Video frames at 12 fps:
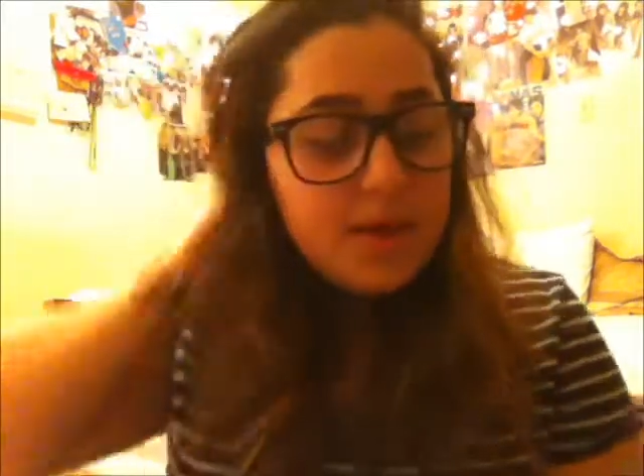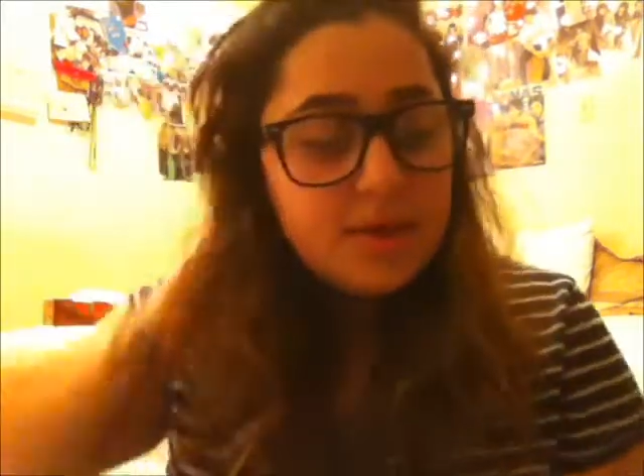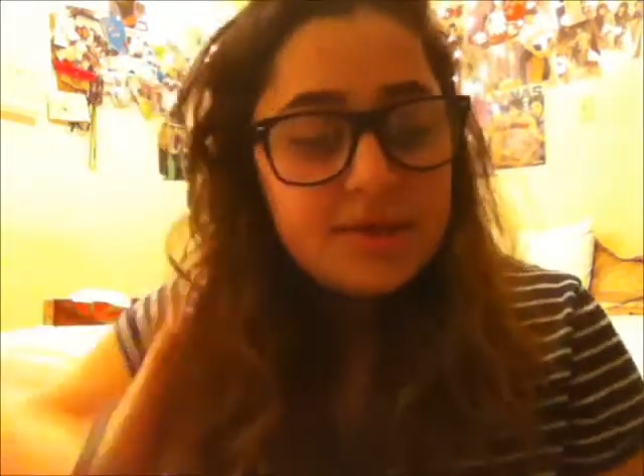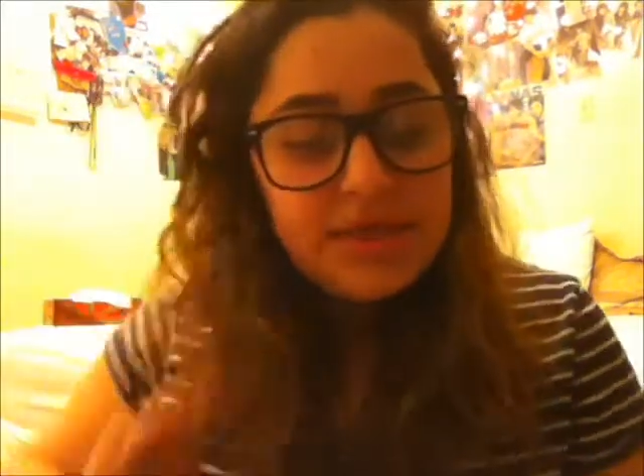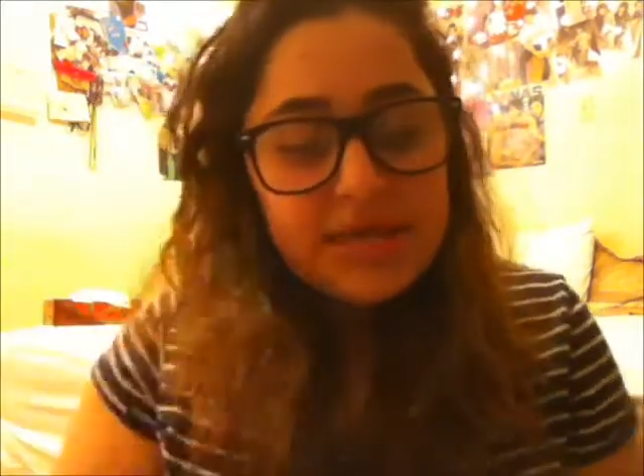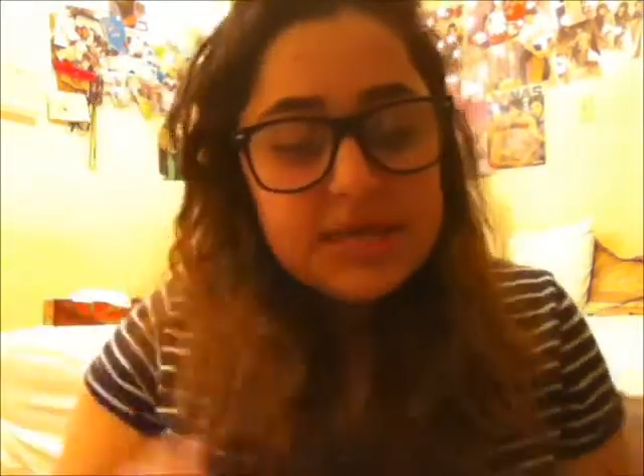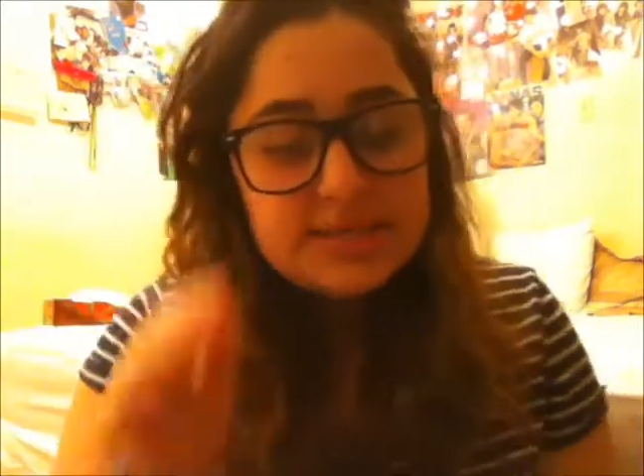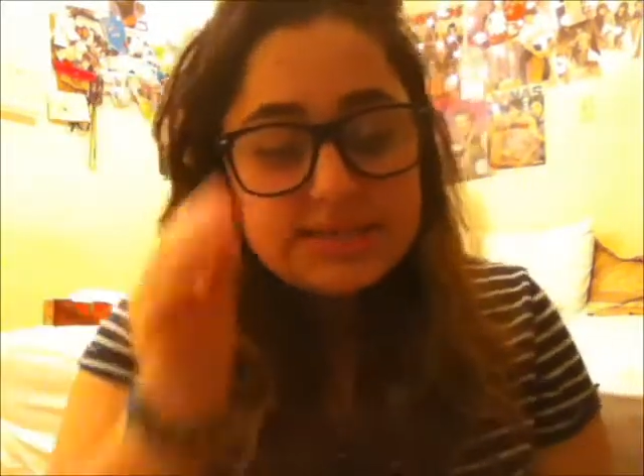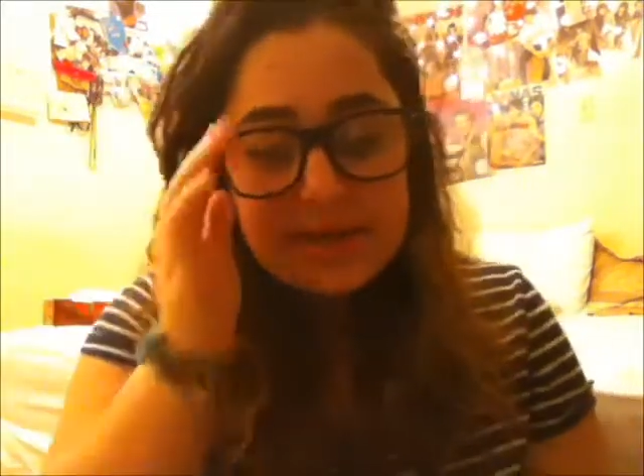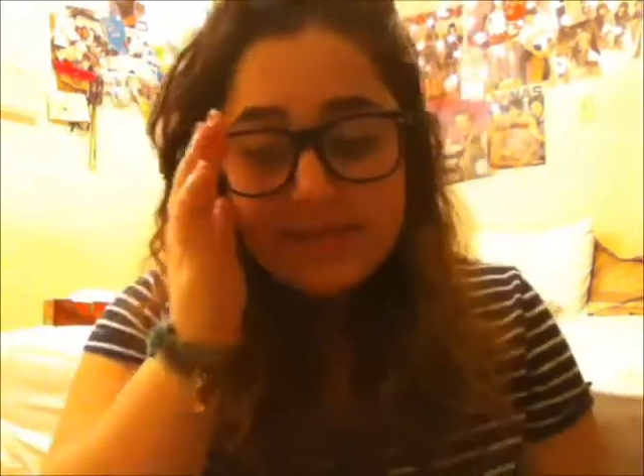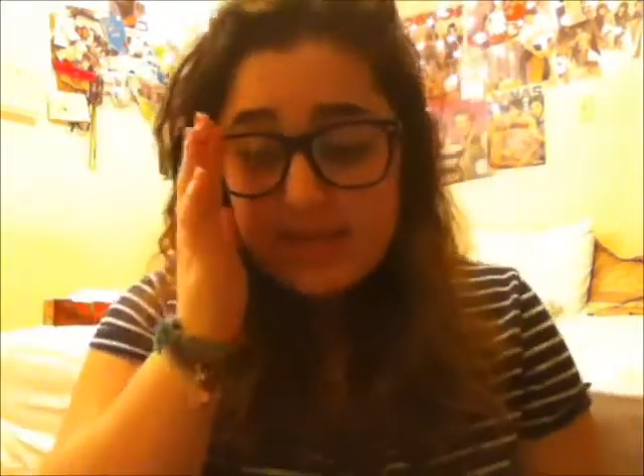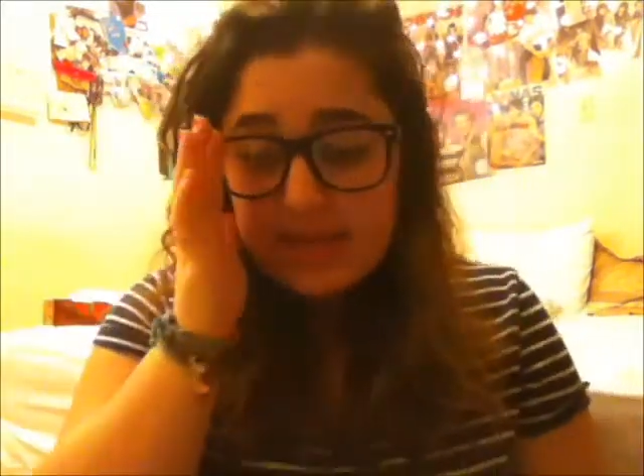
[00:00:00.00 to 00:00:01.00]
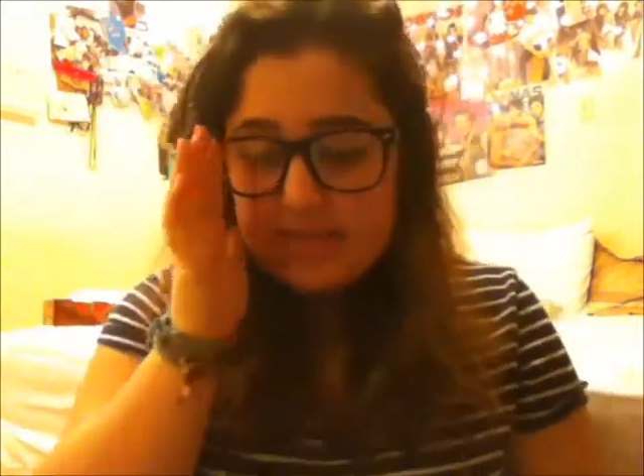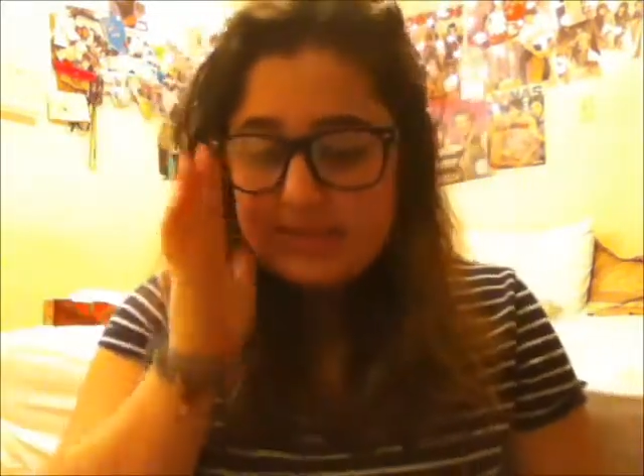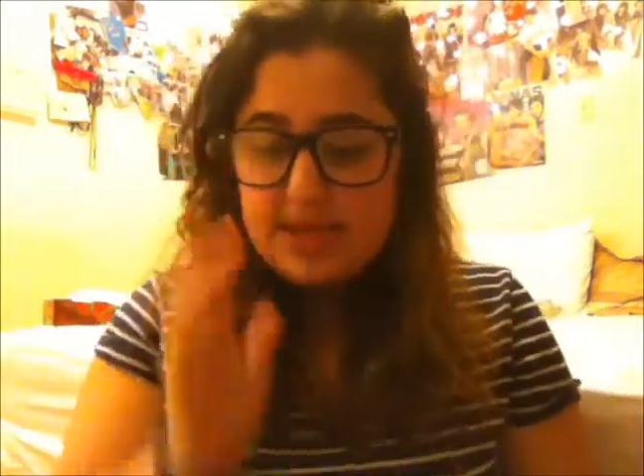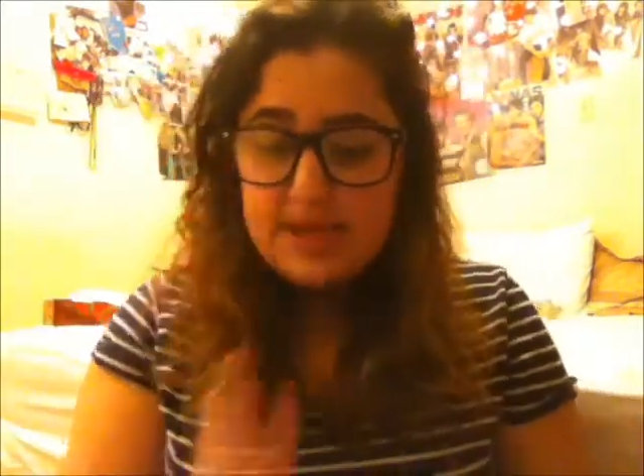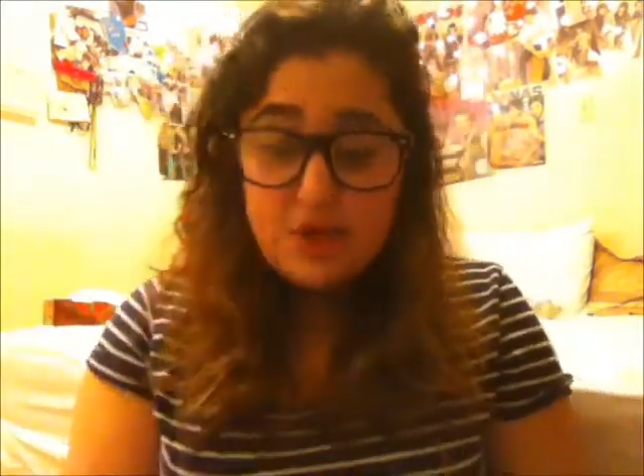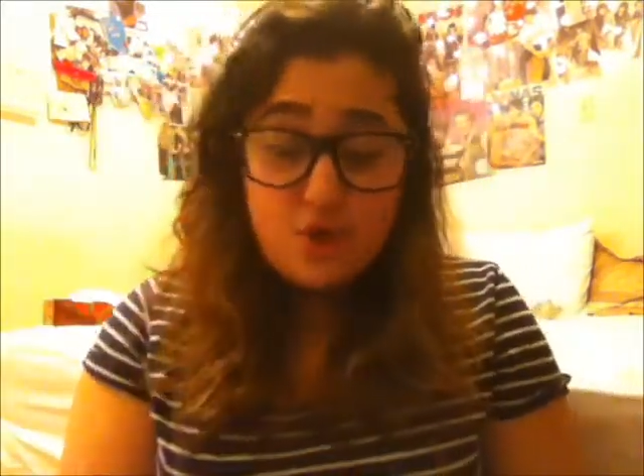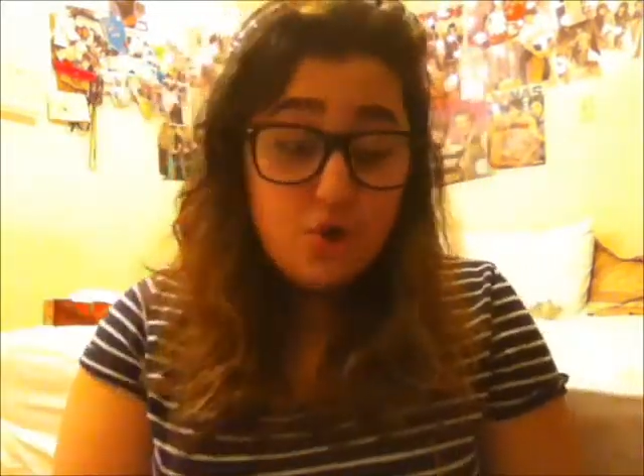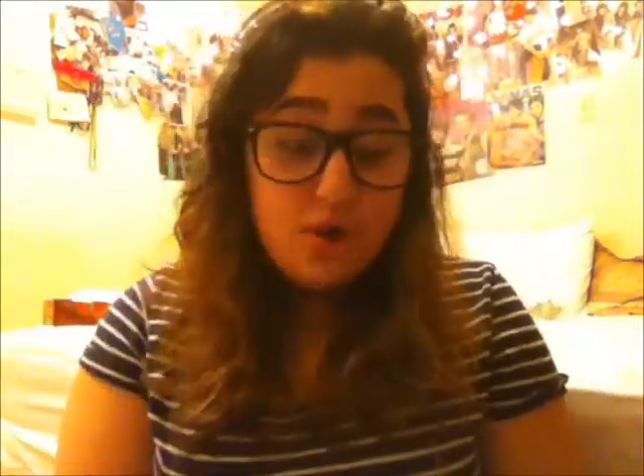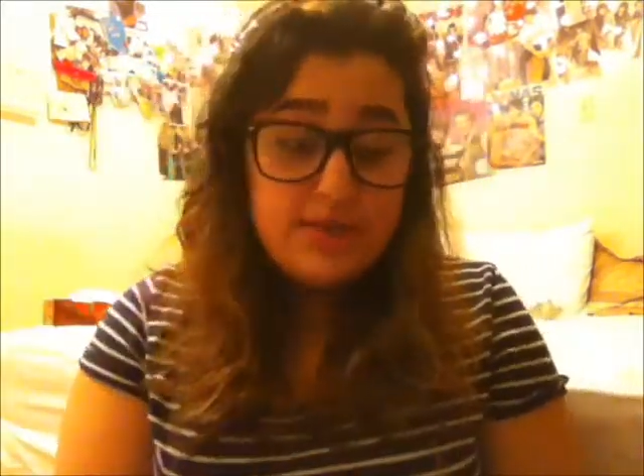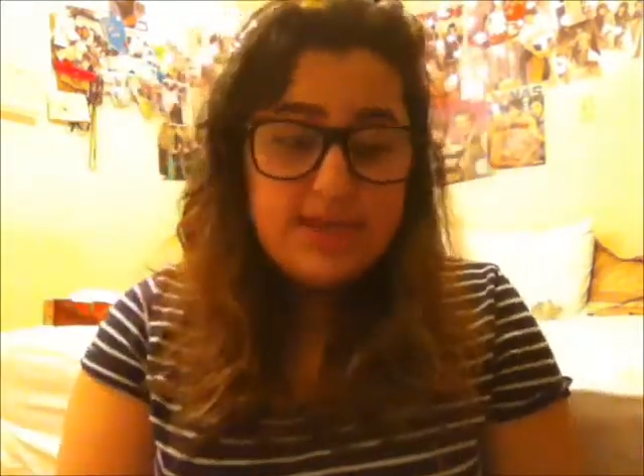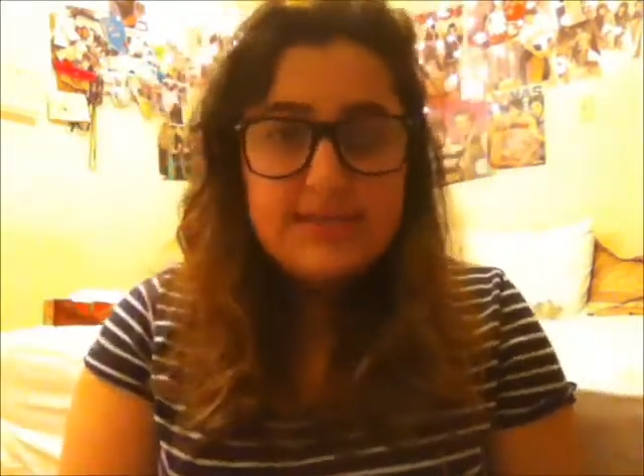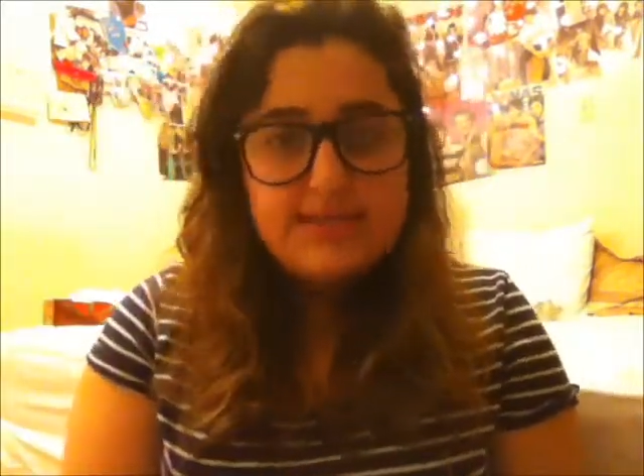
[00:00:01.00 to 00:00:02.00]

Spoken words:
The thing is that I'm saying is that you're gonna date